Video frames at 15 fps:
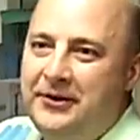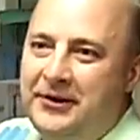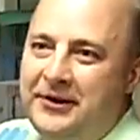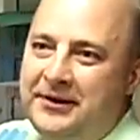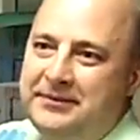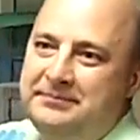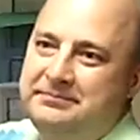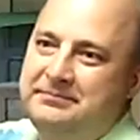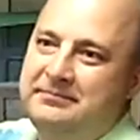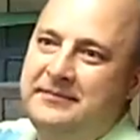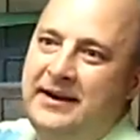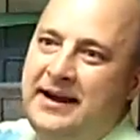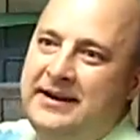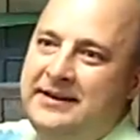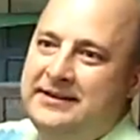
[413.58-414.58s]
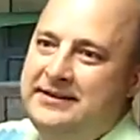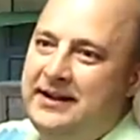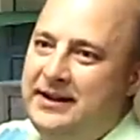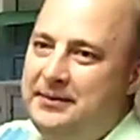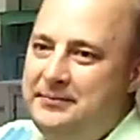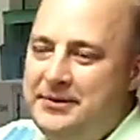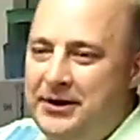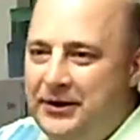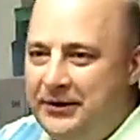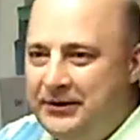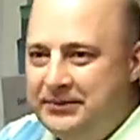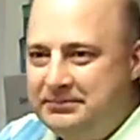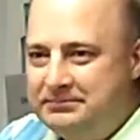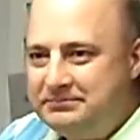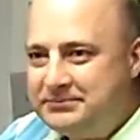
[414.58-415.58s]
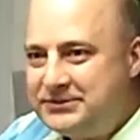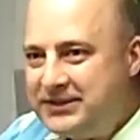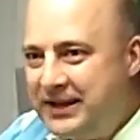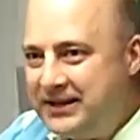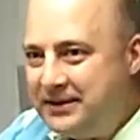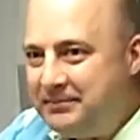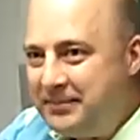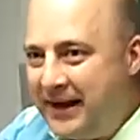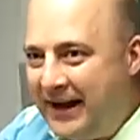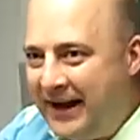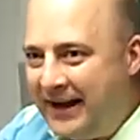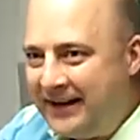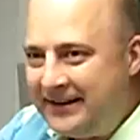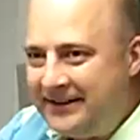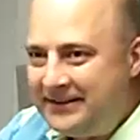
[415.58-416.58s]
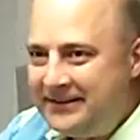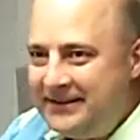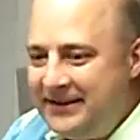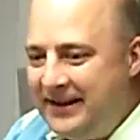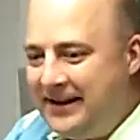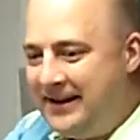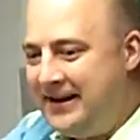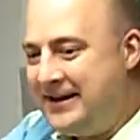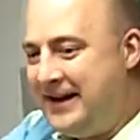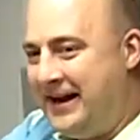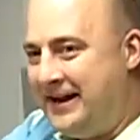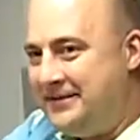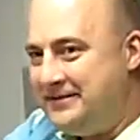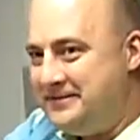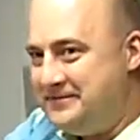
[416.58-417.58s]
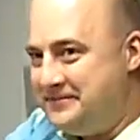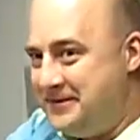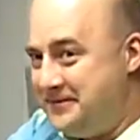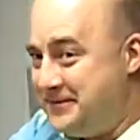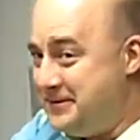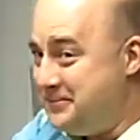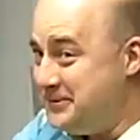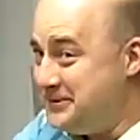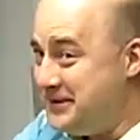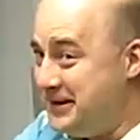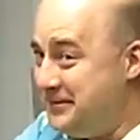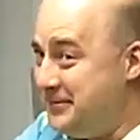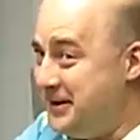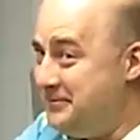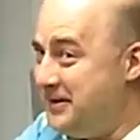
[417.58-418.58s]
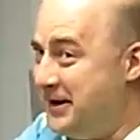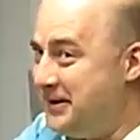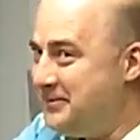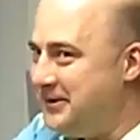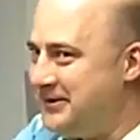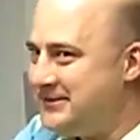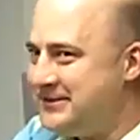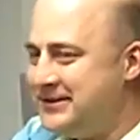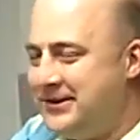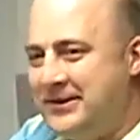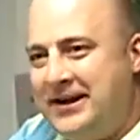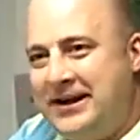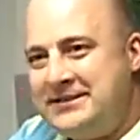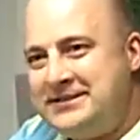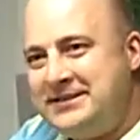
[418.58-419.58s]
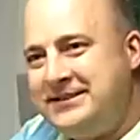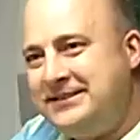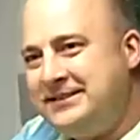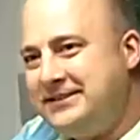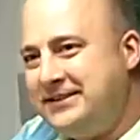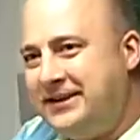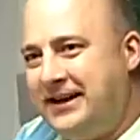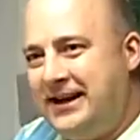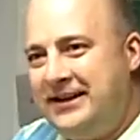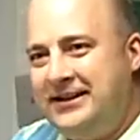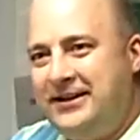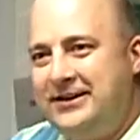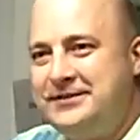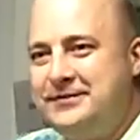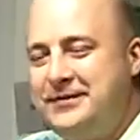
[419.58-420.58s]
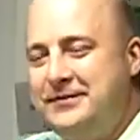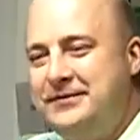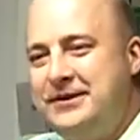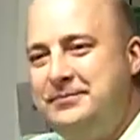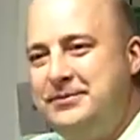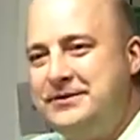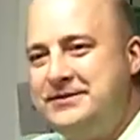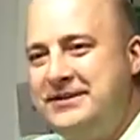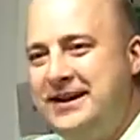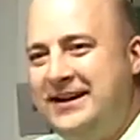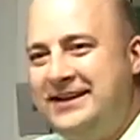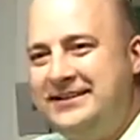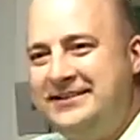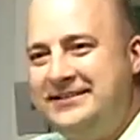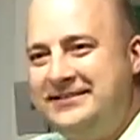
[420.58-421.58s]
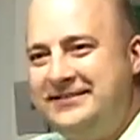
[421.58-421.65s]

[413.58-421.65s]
Or I could tell him no, send them back, and I got 50% of my marbles. Yeah. So in essence, I lost 50%